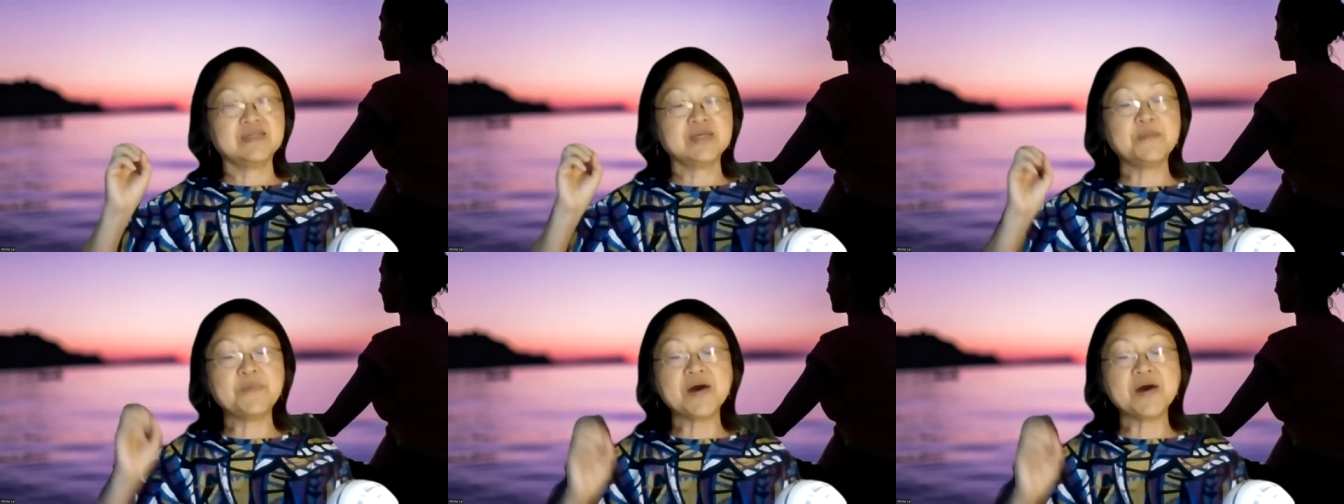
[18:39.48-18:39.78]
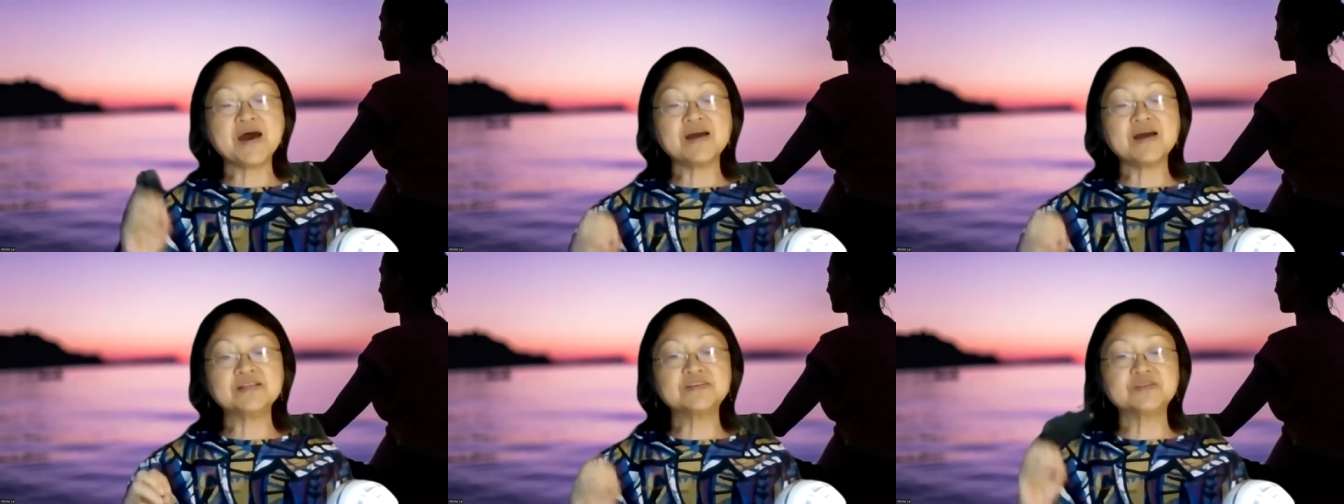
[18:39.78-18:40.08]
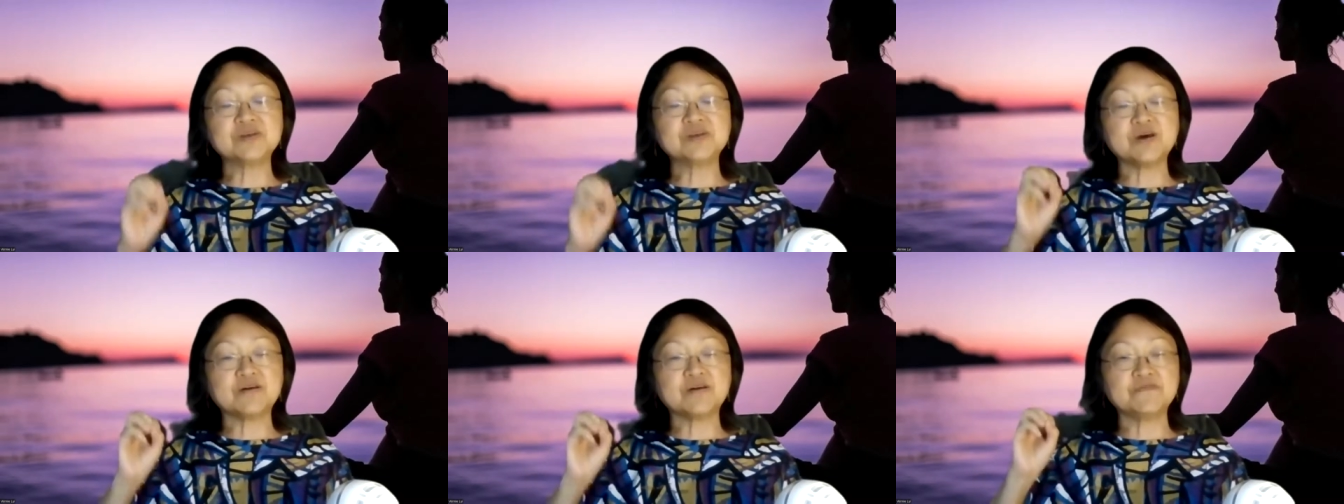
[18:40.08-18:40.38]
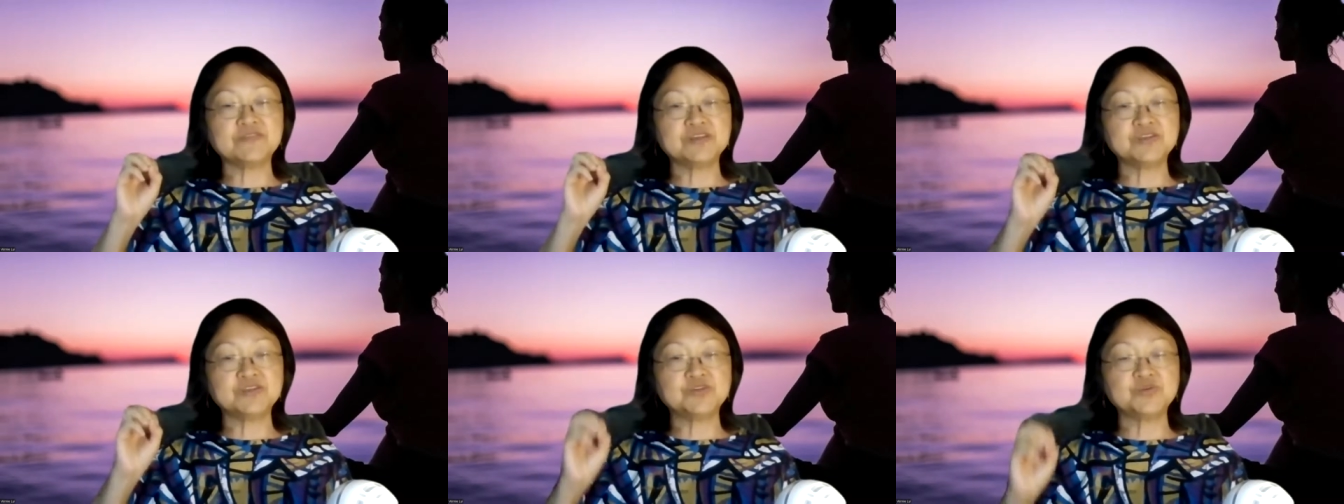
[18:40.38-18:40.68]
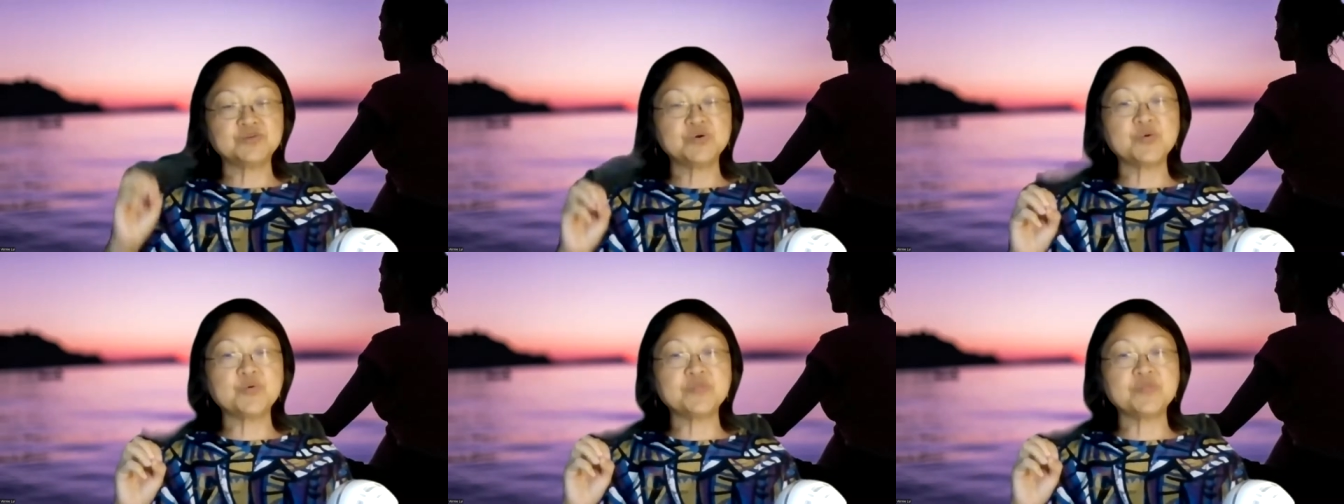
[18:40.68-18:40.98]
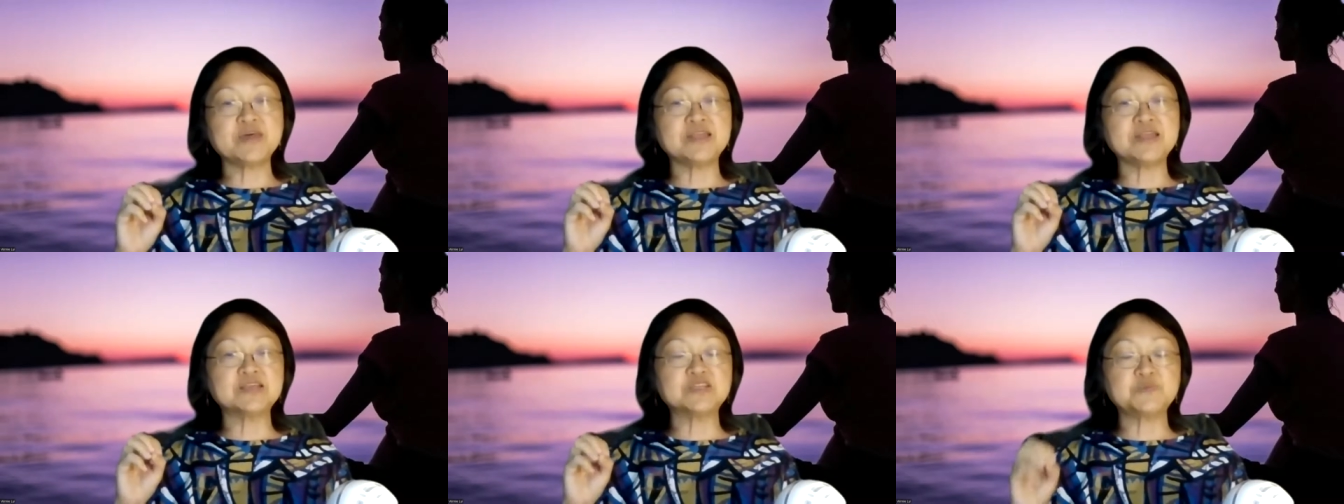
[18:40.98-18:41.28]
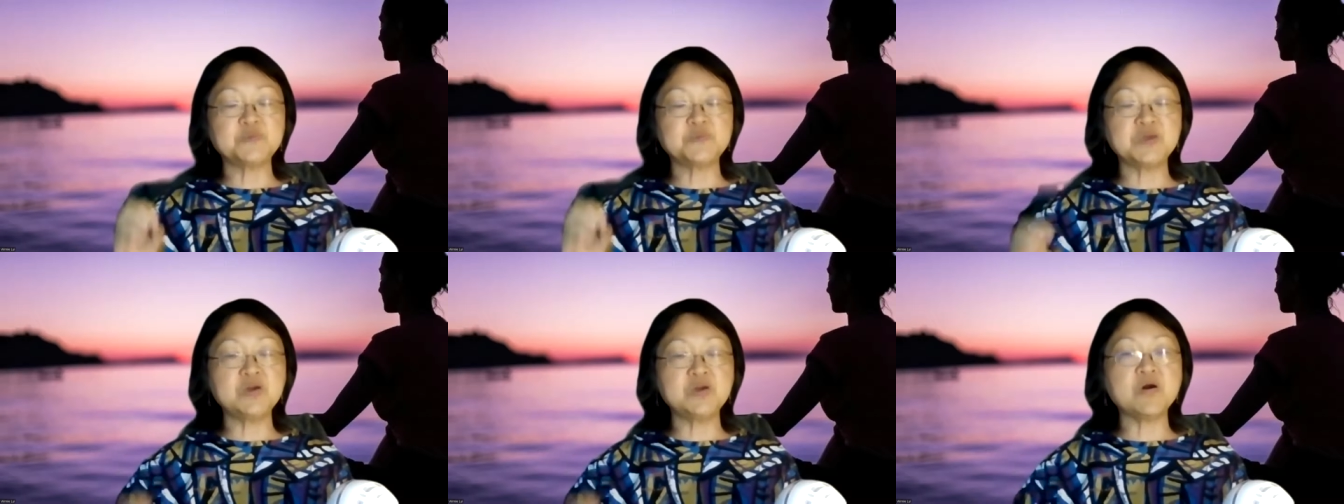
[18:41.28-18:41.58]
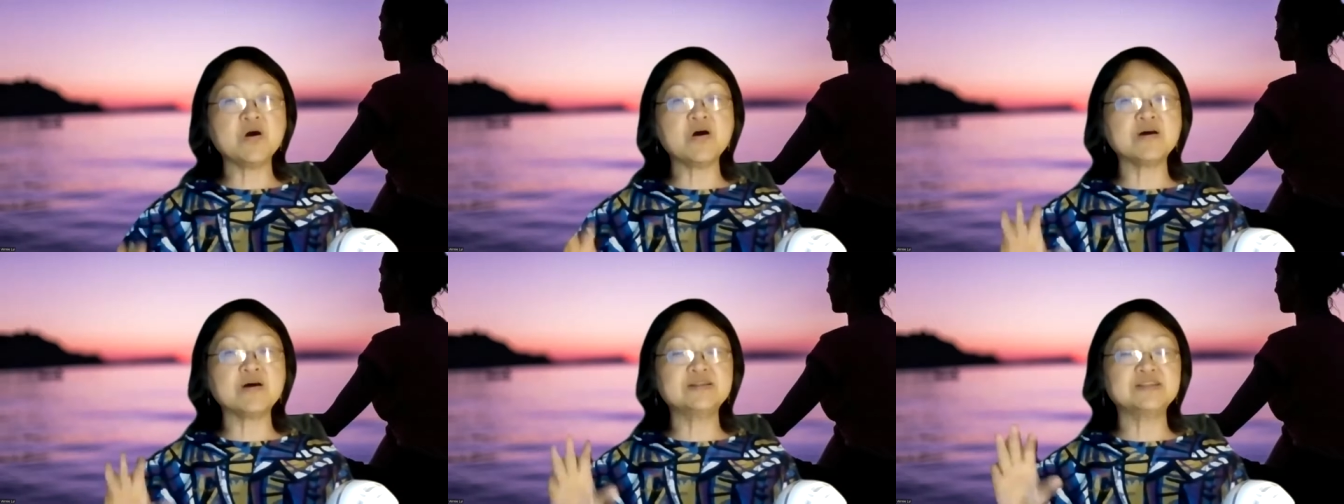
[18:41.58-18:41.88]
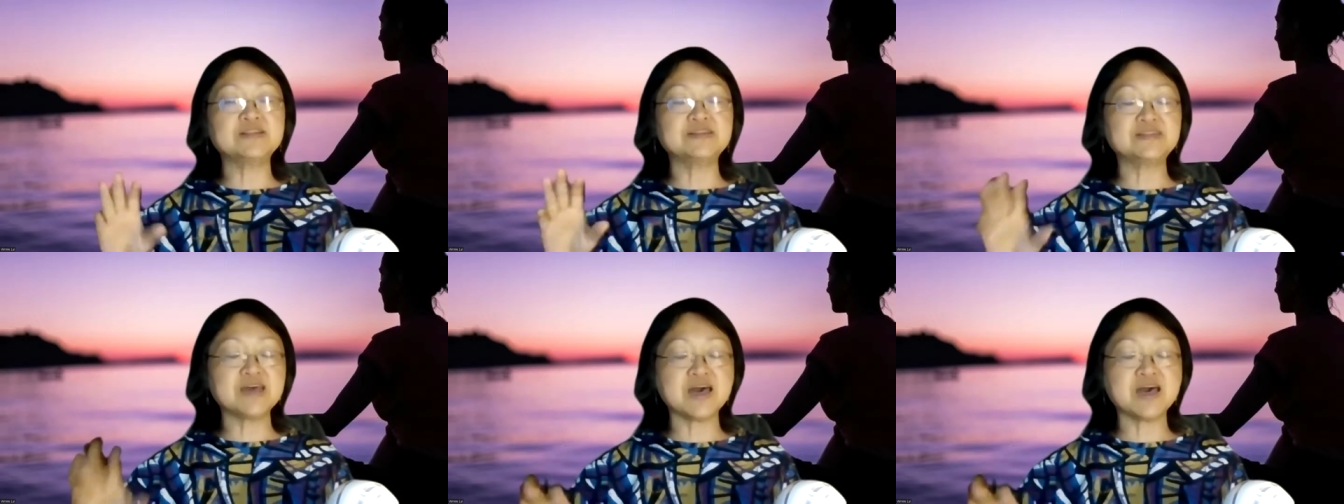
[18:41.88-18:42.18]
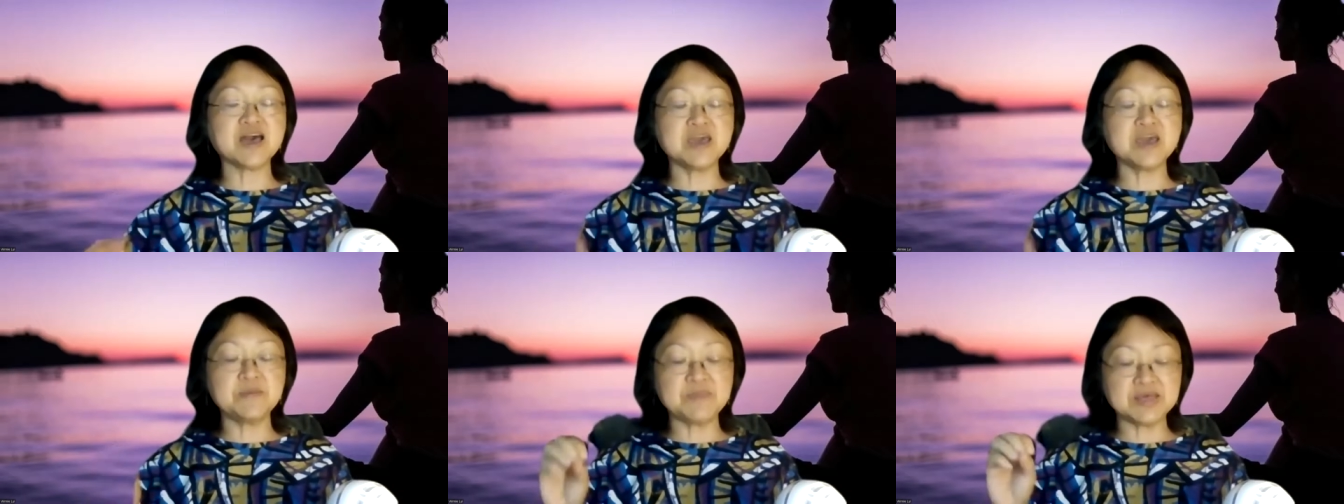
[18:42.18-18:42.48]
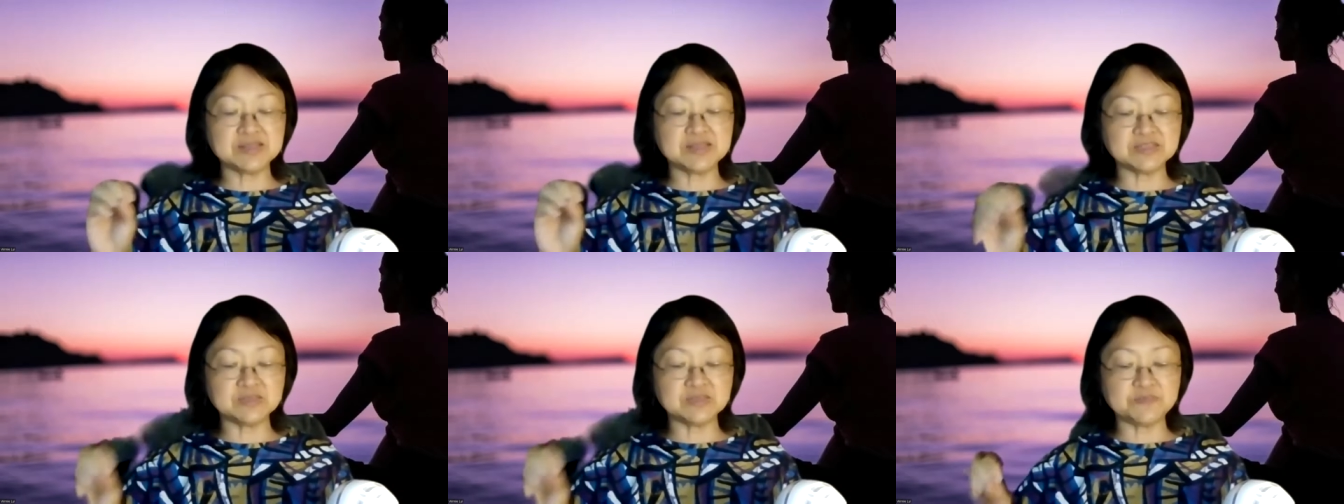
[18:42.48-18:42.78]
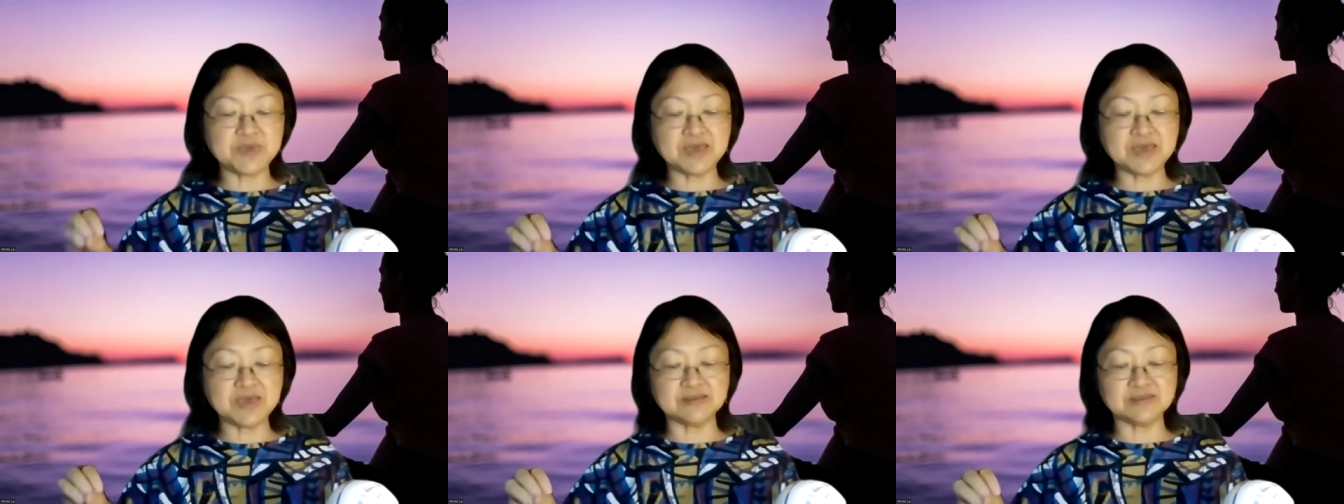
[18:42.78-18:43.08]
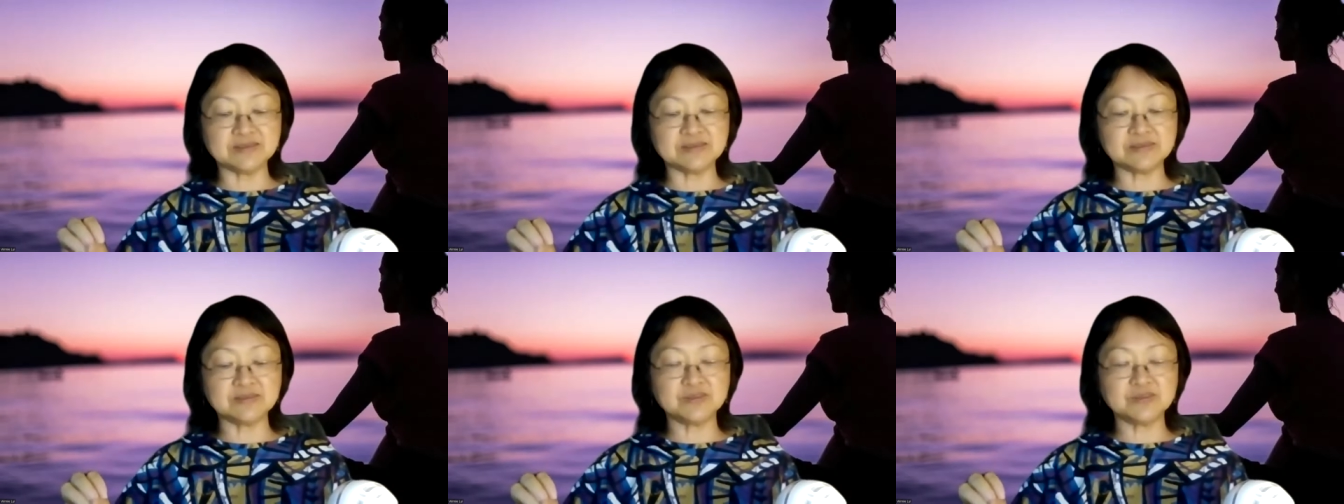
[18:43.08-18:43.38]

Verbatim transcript: the parts of the soul that is beyond time and space.